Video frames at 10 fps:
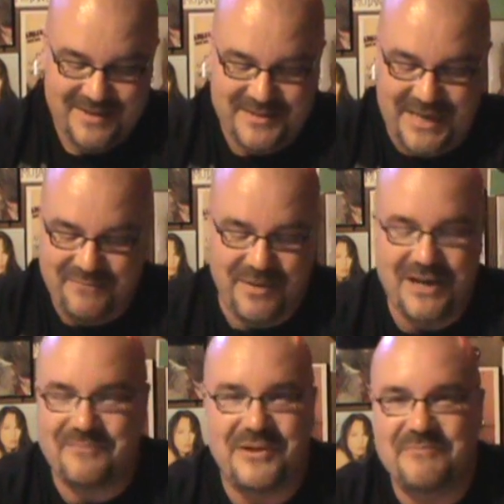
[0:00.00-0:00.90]
Saved
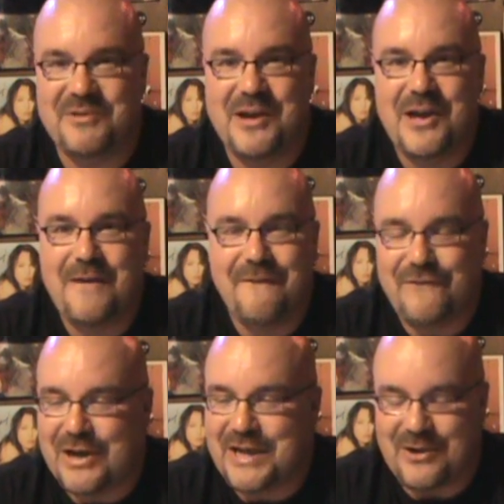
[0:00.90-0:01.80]
by a Pimp,
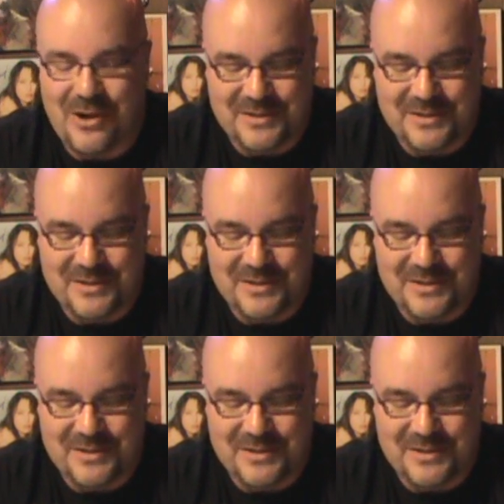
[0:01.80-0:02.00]
fucking